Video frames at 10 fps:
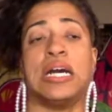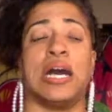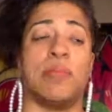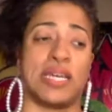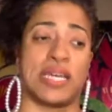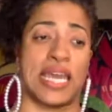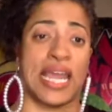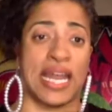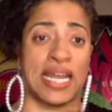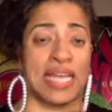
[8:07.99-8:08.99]
But
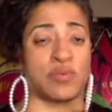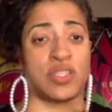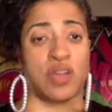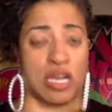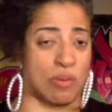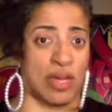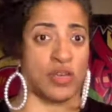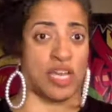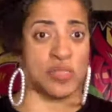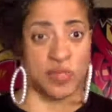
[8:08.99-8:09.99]
again, as we talk about
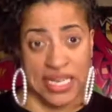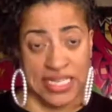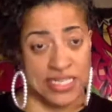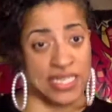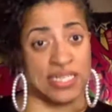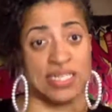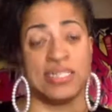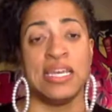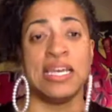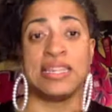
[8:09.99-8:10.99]
transportation and
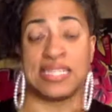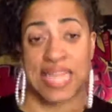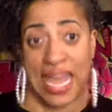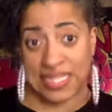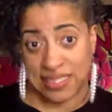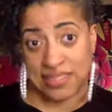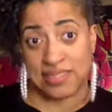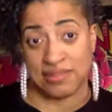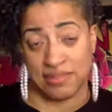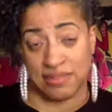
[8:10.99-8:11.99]
the taxes,
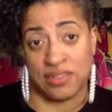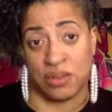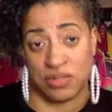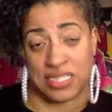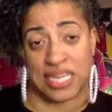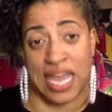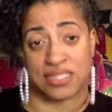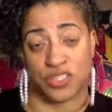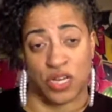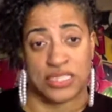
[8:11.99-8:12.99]
the
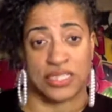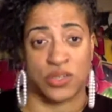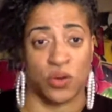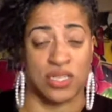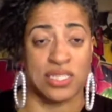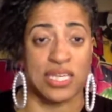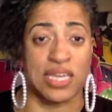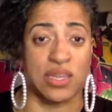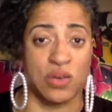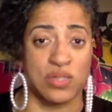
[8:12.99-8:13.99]
tax structure, in order to
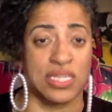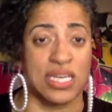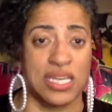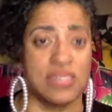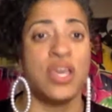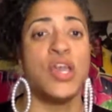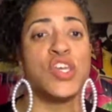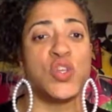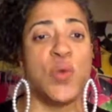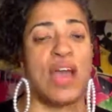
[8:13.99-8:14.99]
get those things,
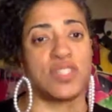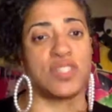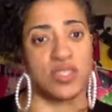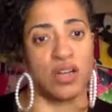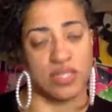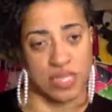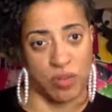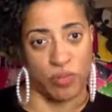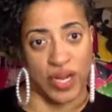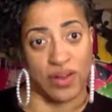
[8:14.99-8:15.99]
you have to start
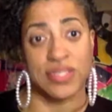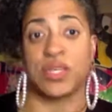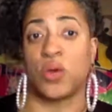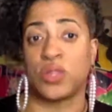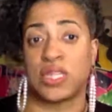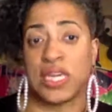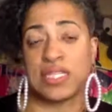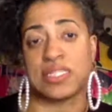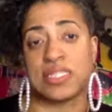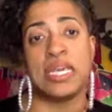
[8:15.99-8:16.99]
somewhere. And so
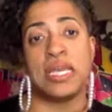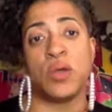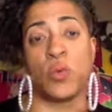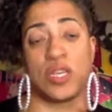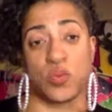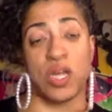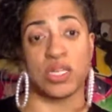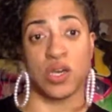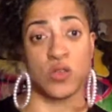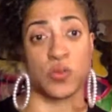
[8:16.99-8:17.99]
this was one
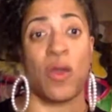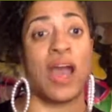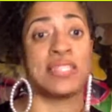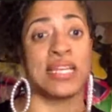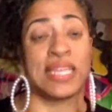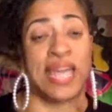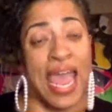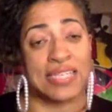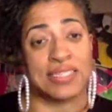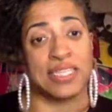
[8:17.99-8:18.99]
of those projects that
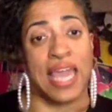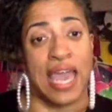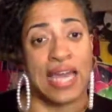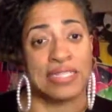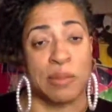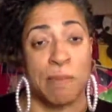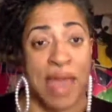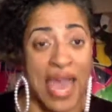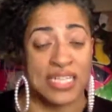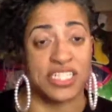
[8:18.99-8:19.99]
actually has a
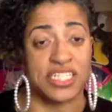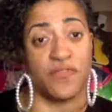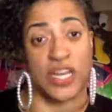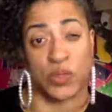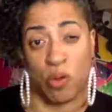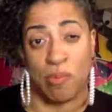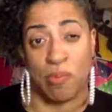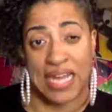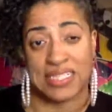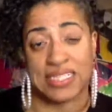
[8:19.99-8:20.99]
federal
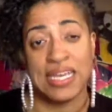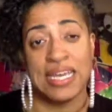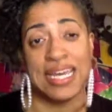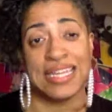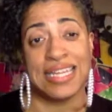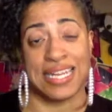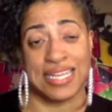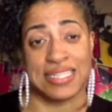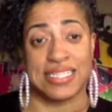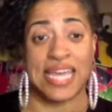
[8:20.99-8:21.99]
match that
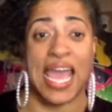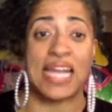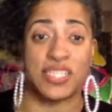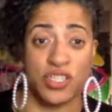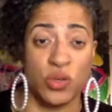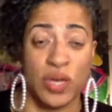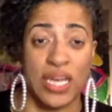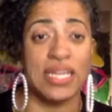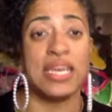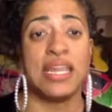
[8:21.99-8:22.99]
is attached to
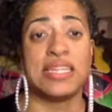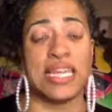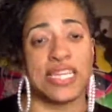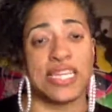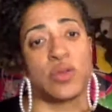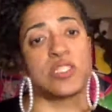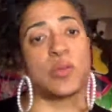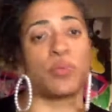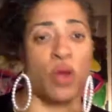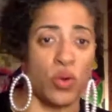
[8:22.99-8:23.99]
it, that there is a
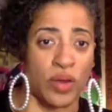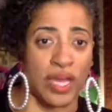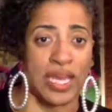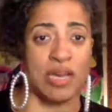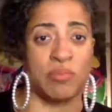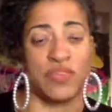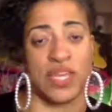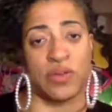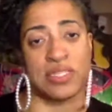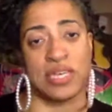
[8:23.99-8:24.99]
program, that
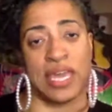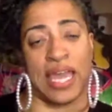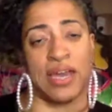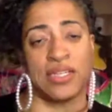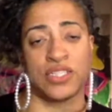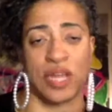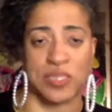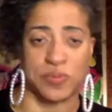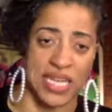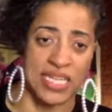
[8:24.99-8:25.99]
there is a
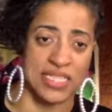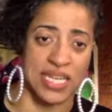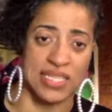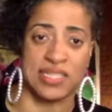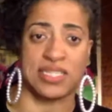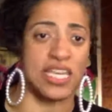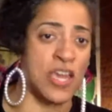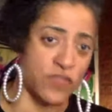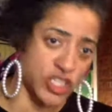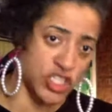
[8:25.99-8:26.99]
transportation entity
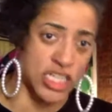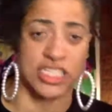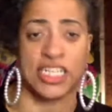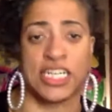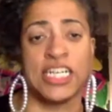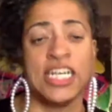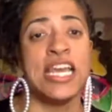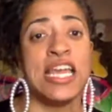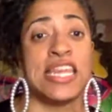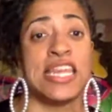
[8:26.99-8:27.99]
infrastructure
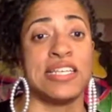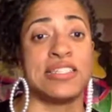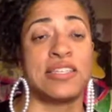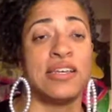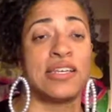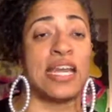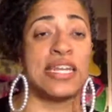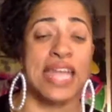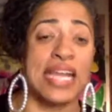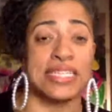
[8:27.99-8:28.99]
that is
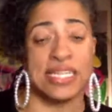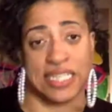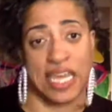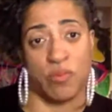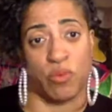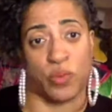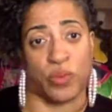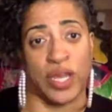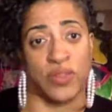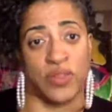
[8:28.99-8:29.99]
connected into M1
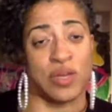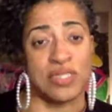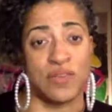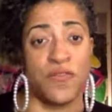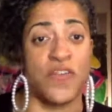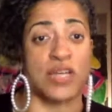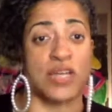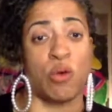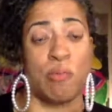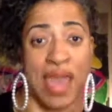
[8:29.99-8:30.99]
Rail. There is a
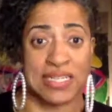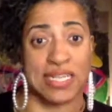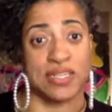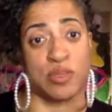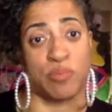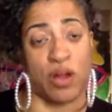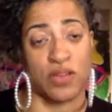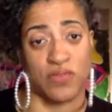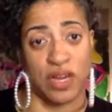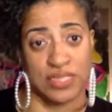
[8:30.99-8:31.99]
federal match that is a part
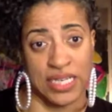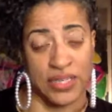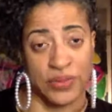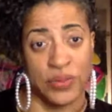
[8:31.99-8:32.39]
of our deal.